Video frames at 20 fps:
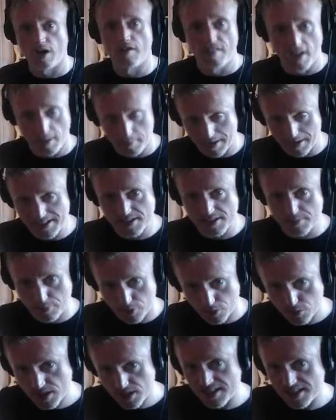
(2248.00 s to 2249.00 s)
of that master
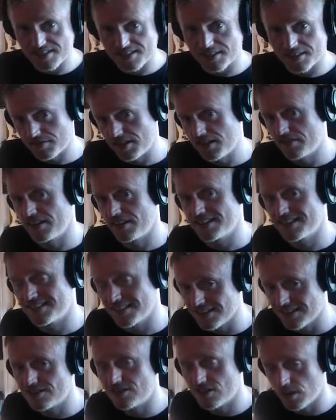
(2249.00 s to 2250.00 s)
processing even if I
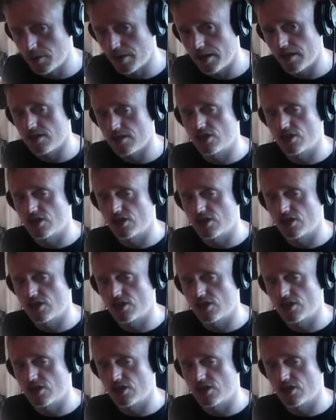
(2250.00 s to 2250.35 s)
did do it.